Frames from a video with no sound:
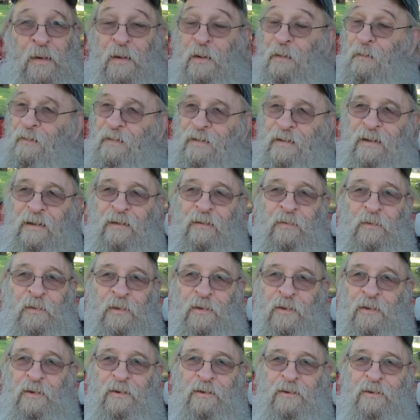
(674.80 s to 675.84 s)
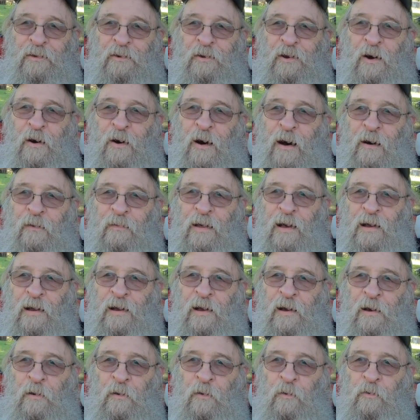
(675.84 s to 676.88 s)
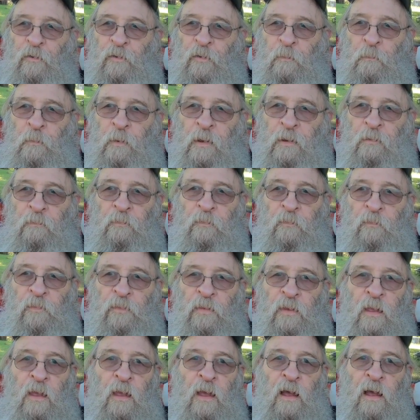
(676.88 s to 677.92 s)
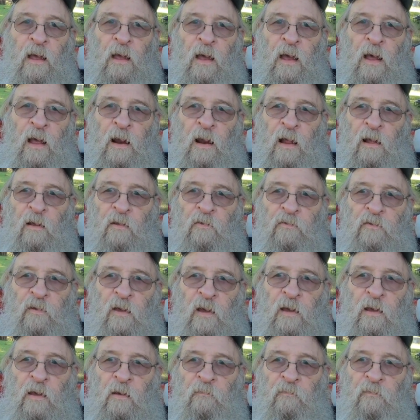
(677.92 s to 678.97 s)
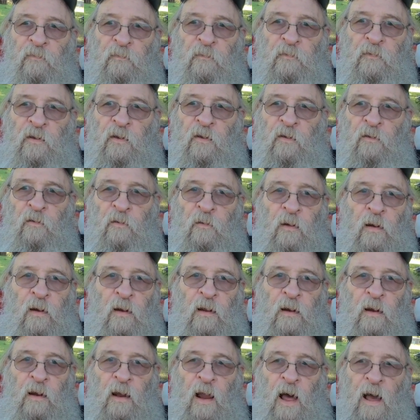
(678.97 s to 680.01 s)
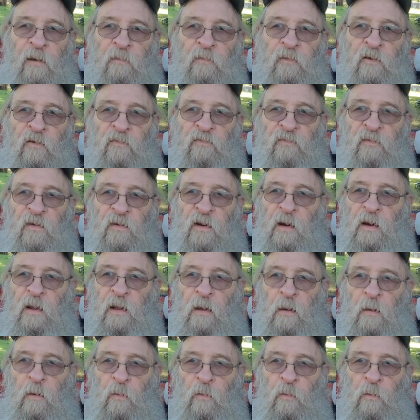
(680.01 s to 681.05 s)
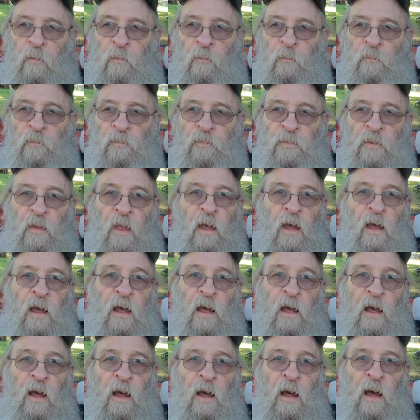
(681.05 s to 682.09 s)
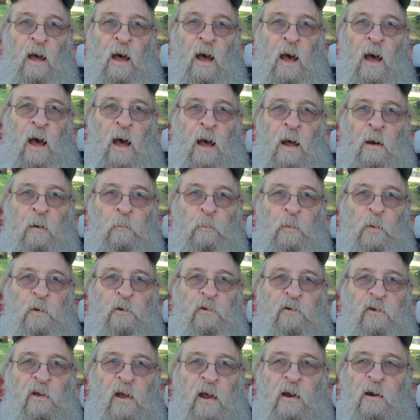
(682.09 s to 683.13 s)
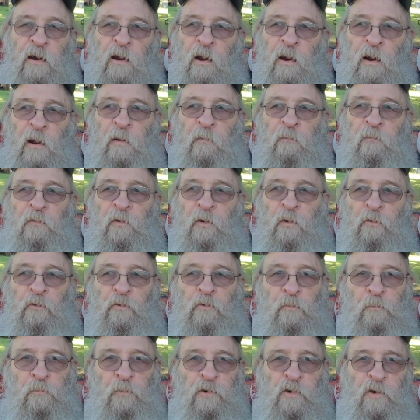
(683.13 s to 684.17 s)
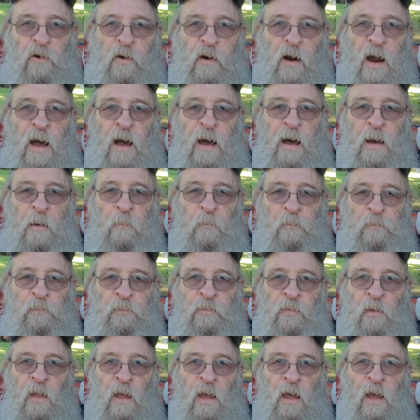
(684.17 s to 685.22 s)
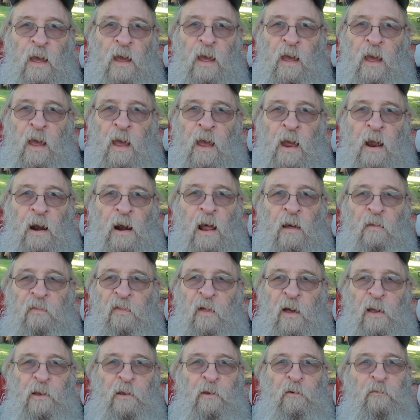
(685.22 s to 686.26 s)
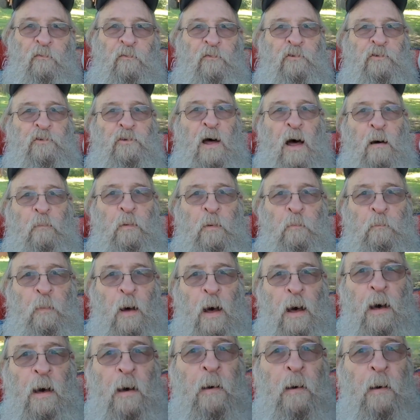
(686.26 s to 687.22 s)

Well, yeah, you know how that goes. But like I say, if you like this video, I'd appreciate it if you subscribe, and I thank you for stopping by.